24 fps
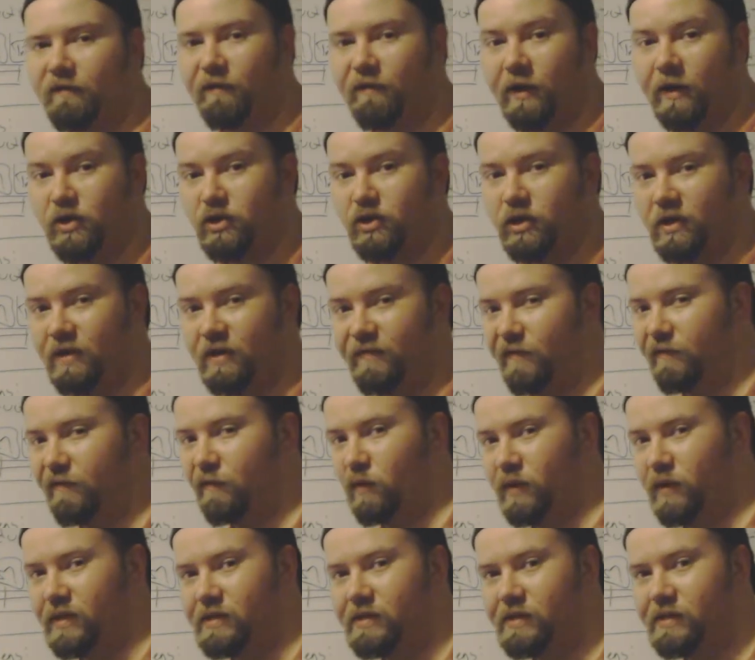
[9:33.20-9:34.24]
a function, if you're
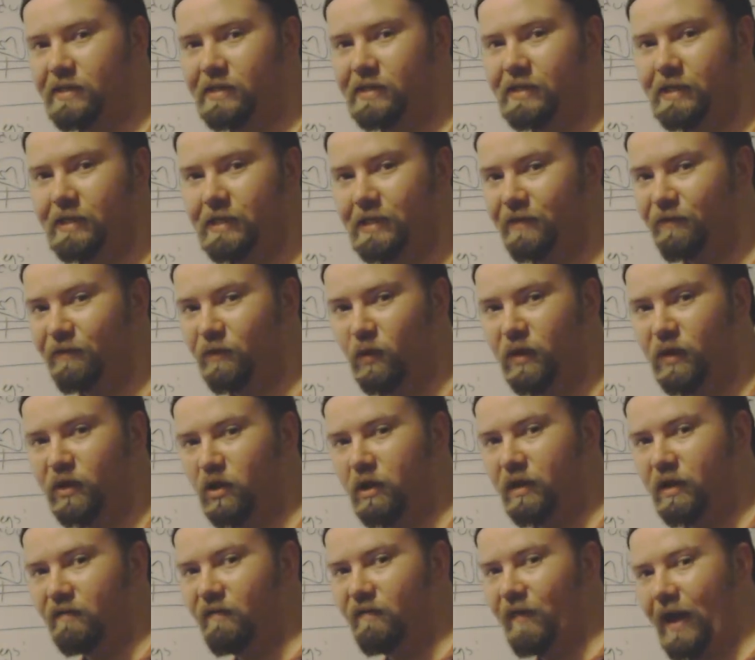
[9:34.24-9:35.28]
writing C, if you're
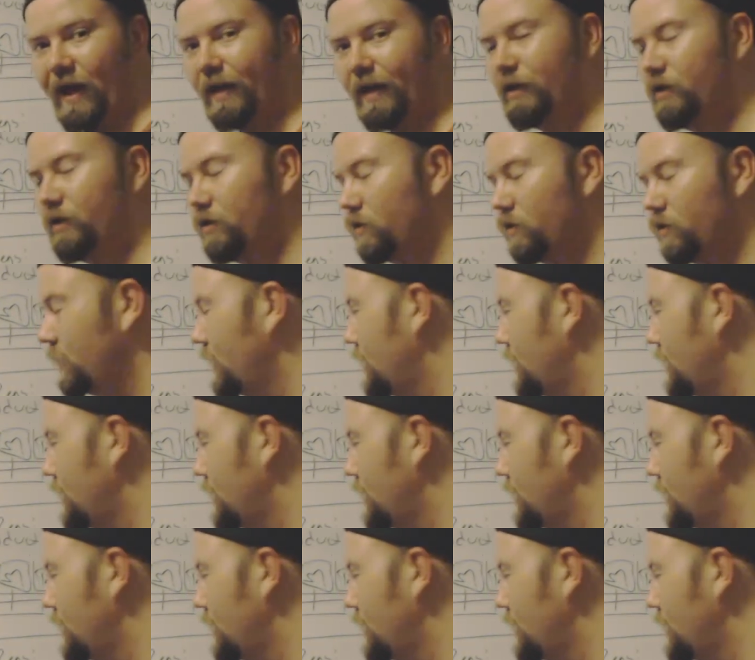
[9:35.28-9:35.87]
returning a value,